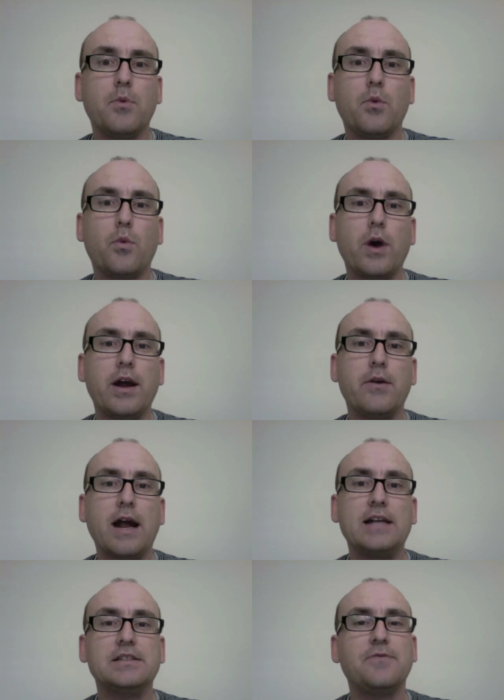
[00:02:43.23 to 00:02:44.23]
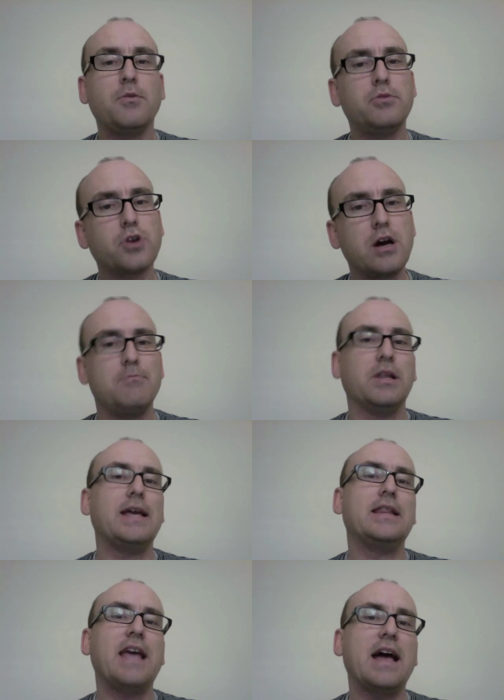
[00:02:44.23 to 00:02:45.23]
whereas if you try and
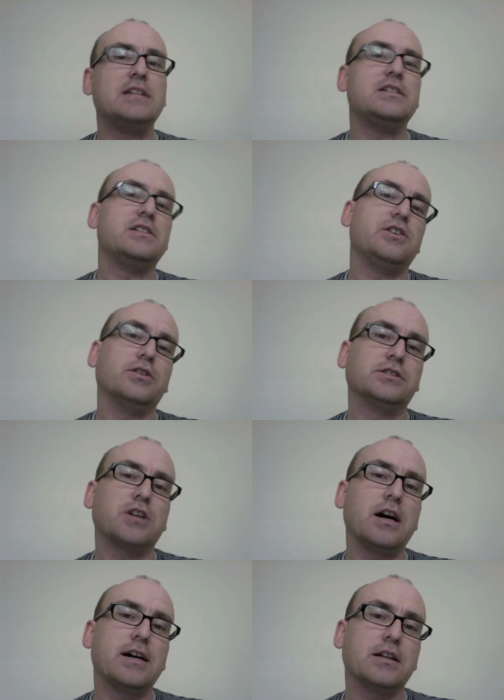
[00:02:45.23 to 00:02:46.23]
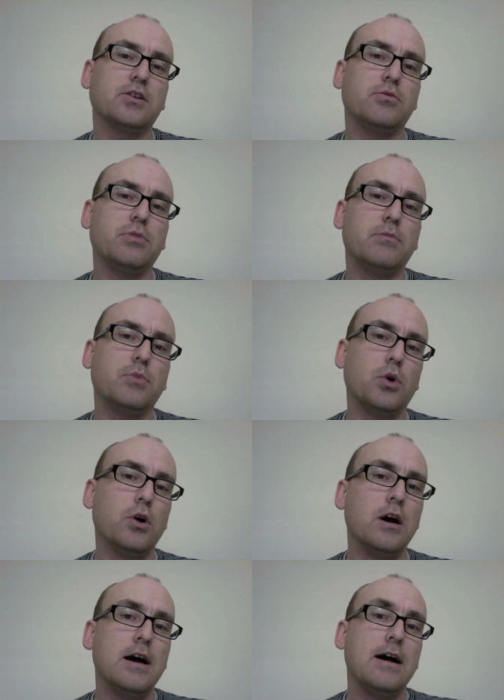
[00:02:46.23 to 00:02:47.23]
blend the ads into your site a little bit
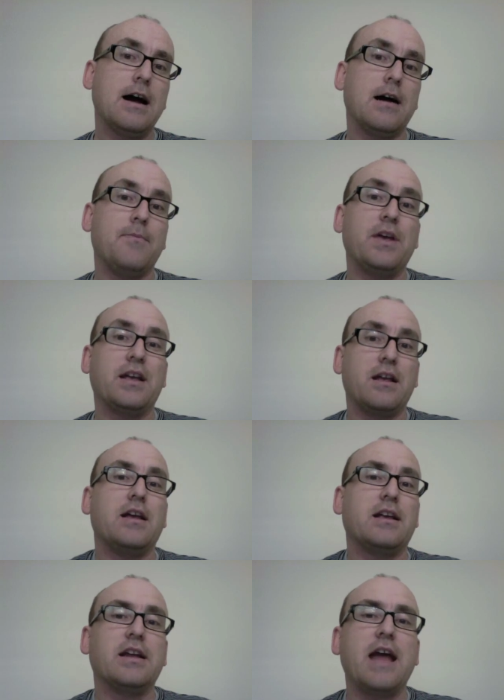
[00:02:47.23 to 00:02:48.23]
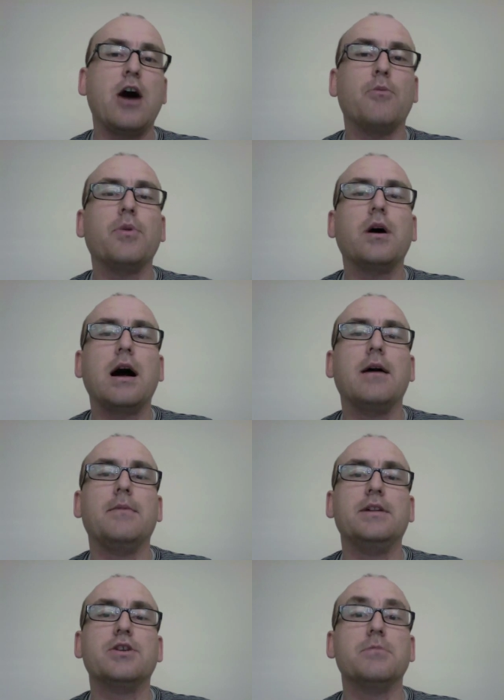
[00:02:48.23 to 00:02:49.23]
more, it can help
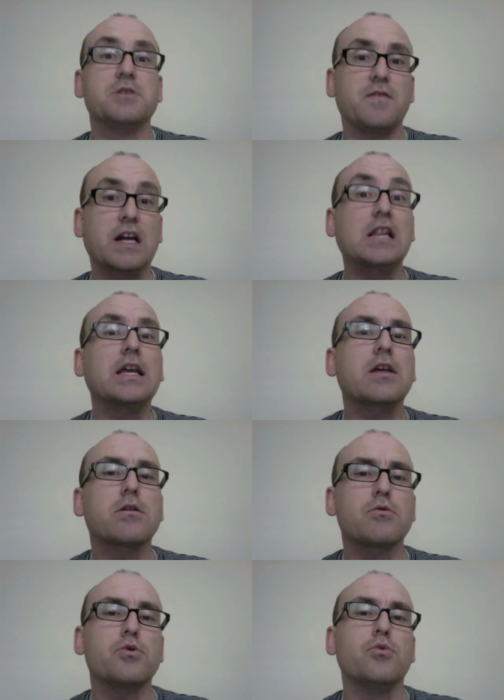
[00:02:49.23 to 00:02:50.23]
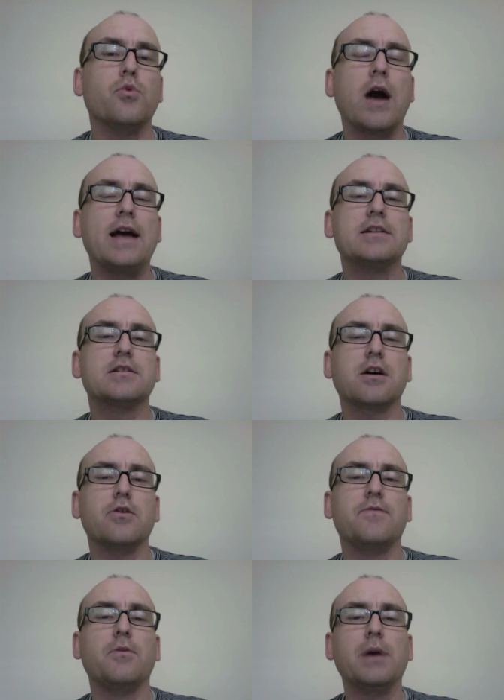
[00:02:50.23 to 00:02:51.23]
in terms of a click-through rate.
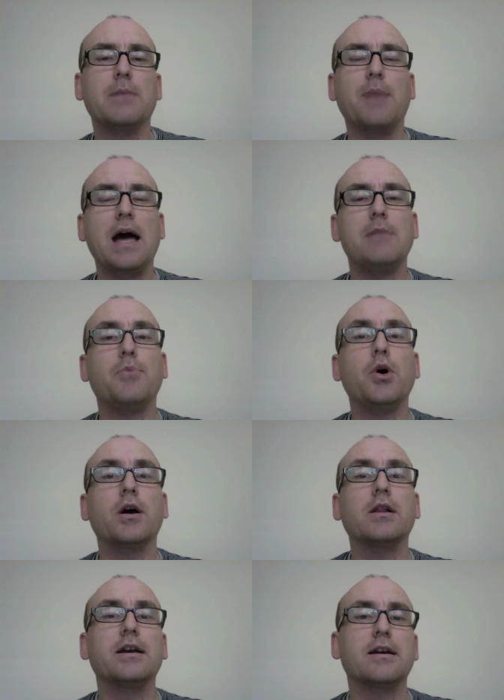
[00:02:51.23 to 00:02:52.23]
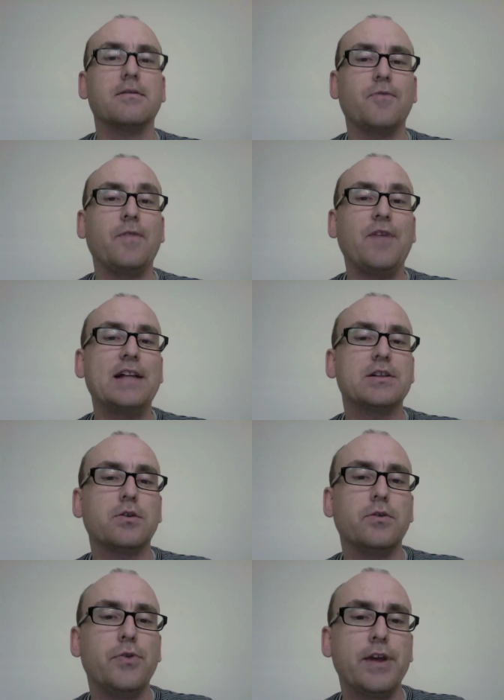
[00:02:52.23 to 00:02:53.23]
So if you're being paid per click, then that's a
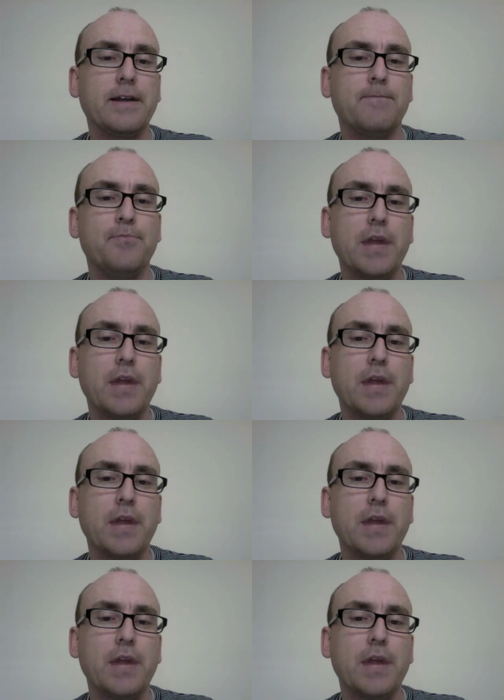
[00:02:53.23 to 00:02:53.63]
good thing.